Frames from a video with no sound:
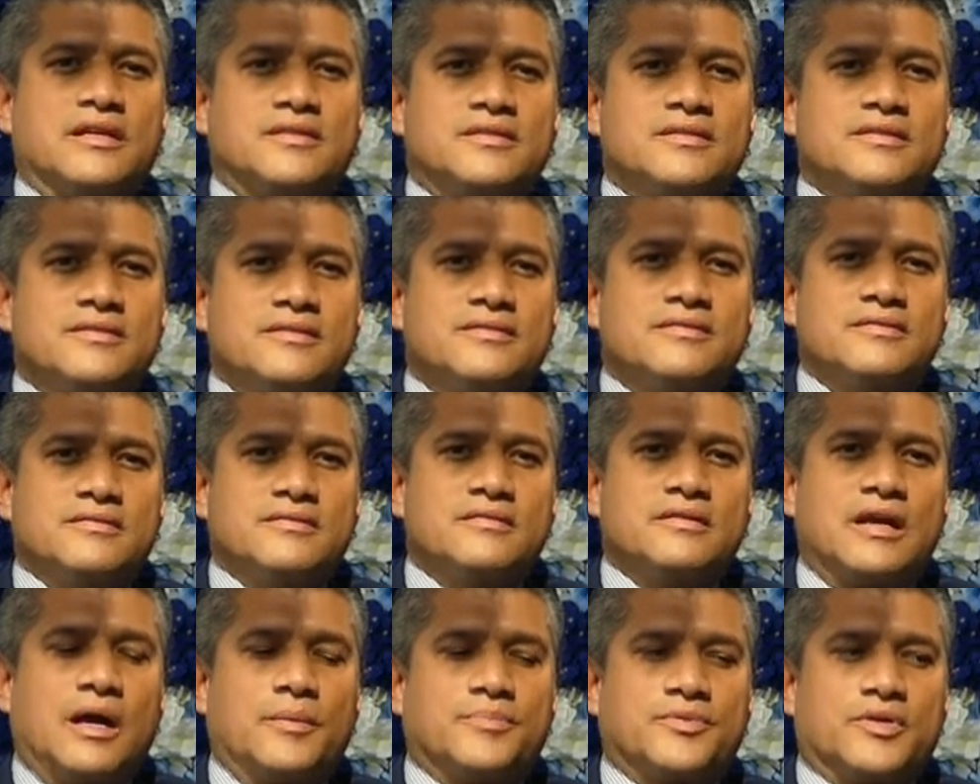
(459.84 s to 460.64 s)
Yes,
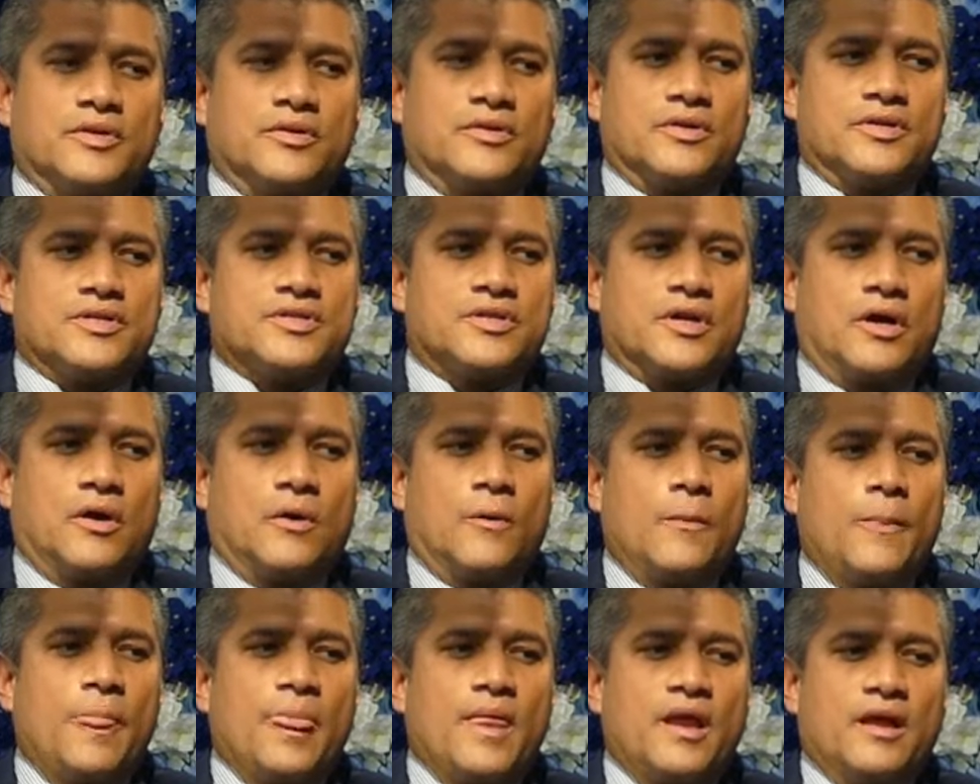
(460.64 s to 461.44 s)
absolutely.
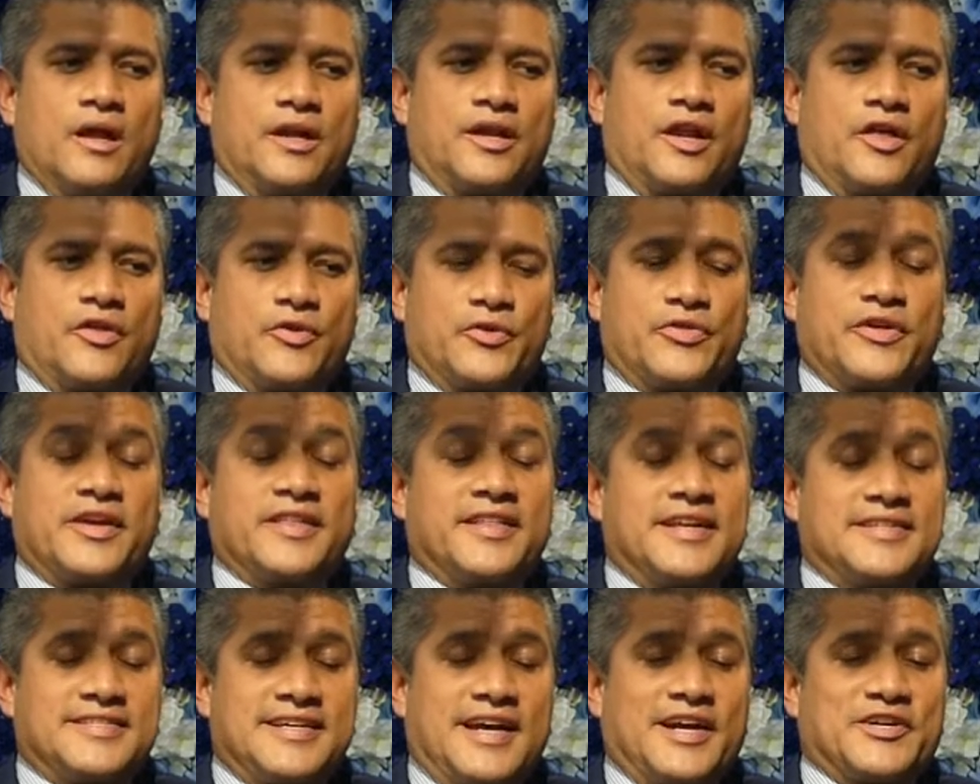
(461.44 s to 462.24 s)
So another
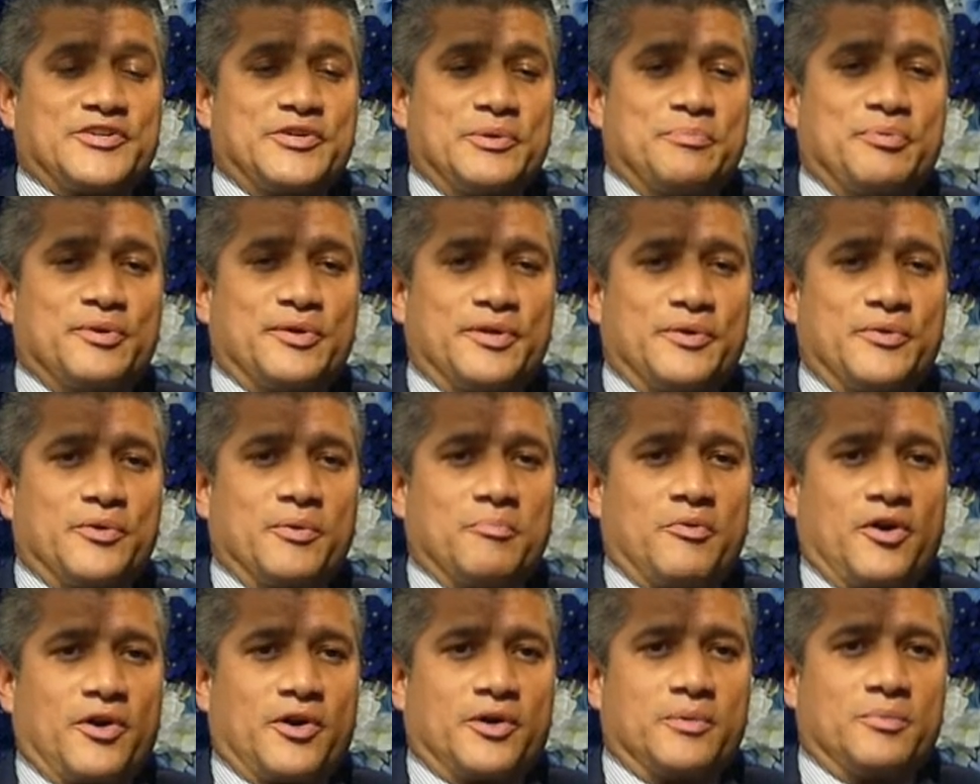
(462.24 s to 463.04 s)
thing that's actually pretty
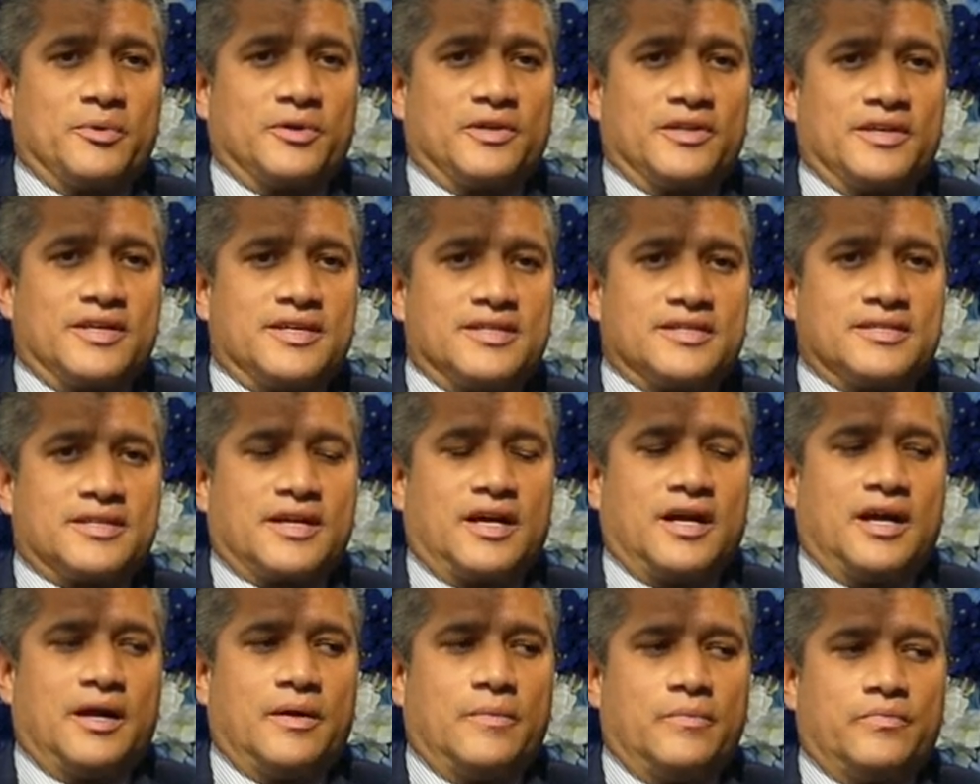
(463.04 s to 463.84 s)
remarkable is
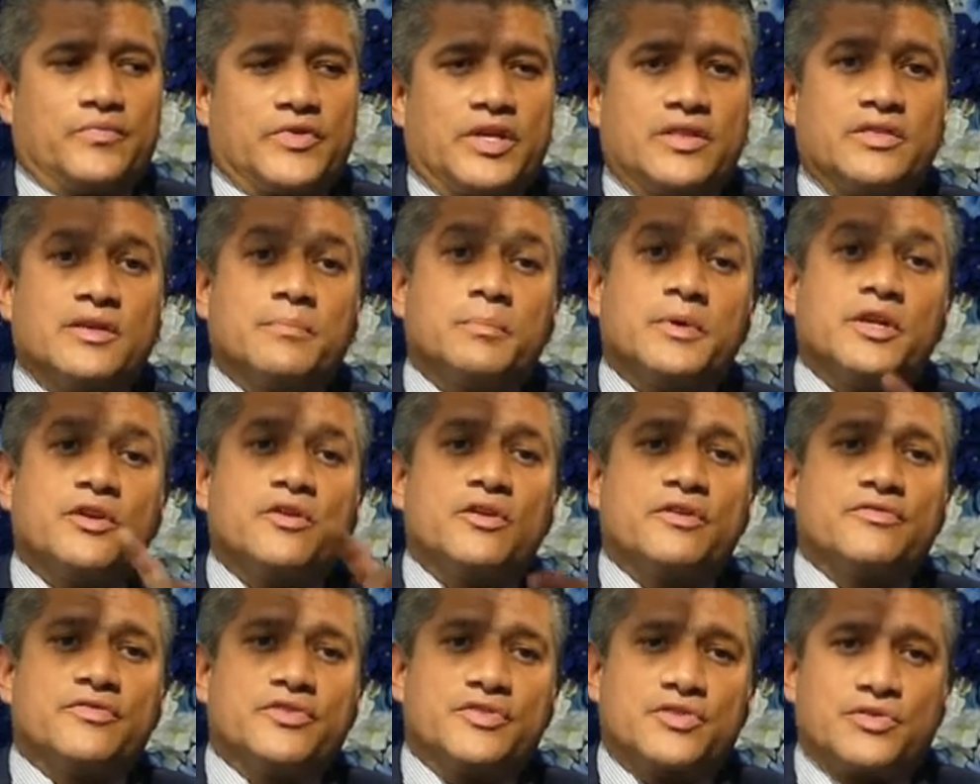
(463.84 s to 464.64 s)
in the
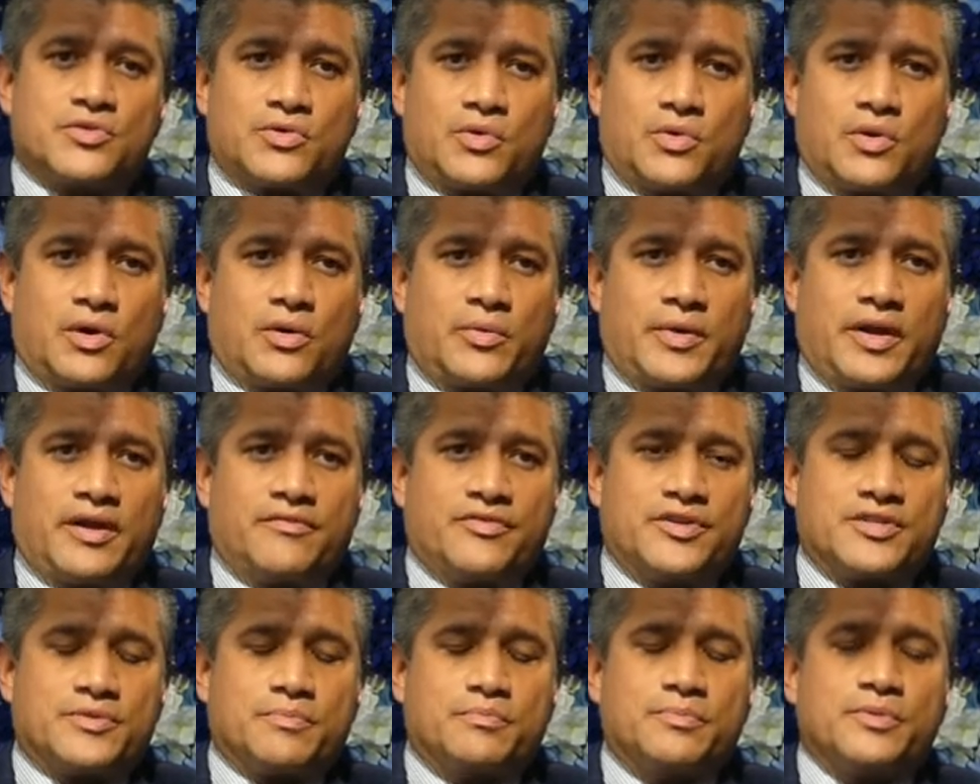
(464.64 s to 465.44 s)
middle of the store we
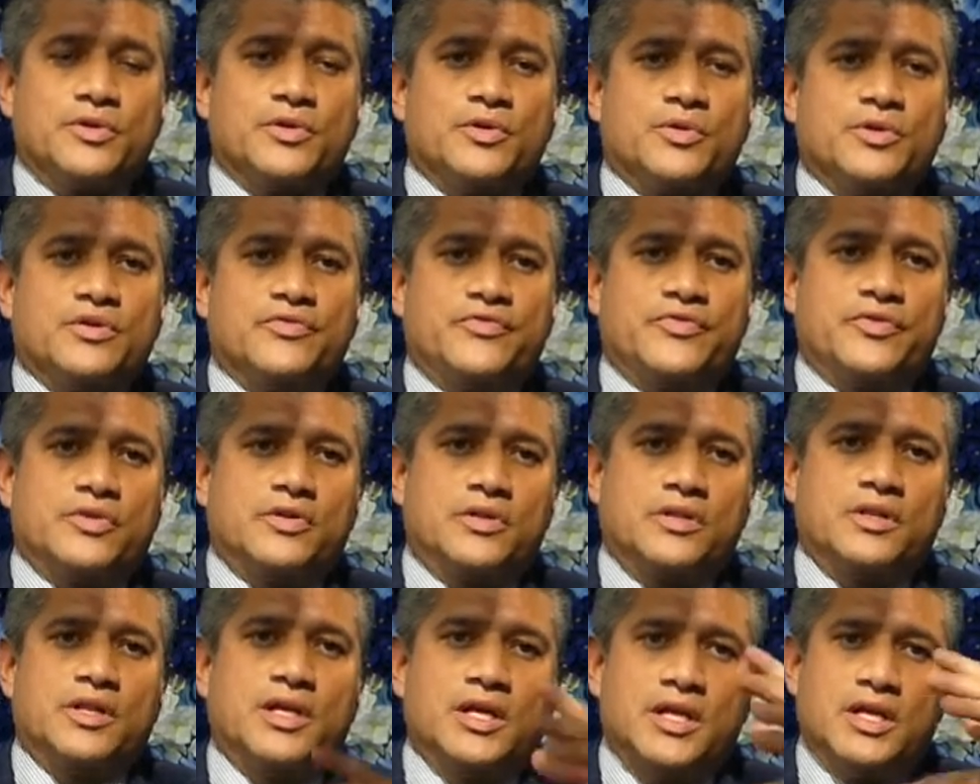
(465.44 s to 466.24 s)
have this
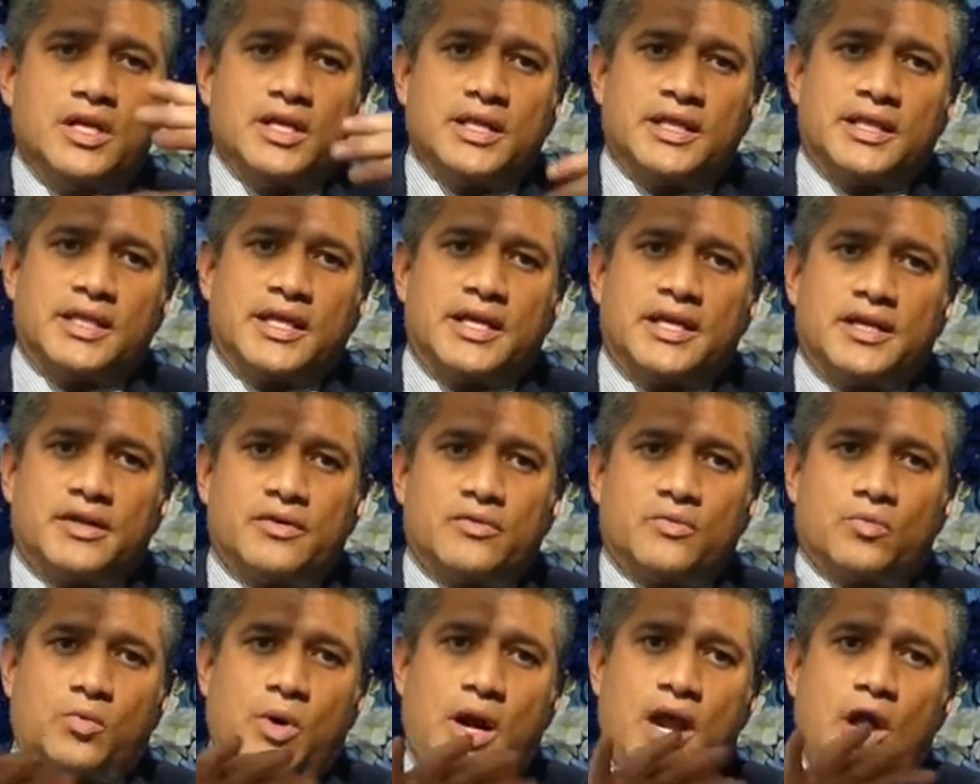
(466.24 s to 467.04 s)
beautiful
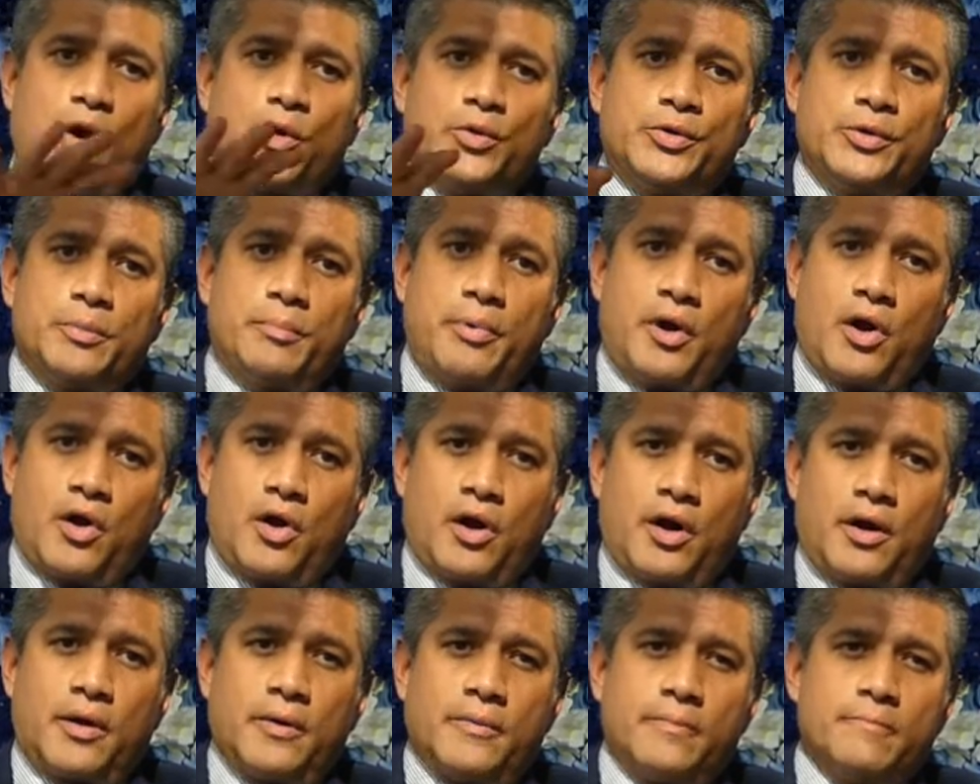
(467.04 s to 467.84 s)
lit round
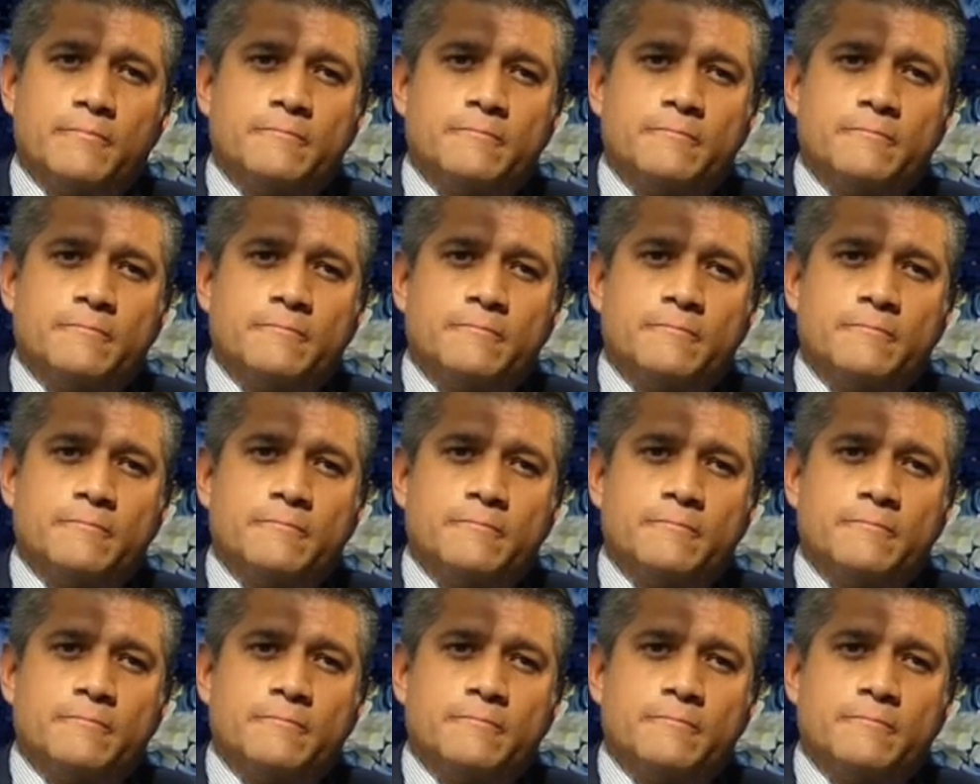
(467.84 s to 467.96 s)
bar.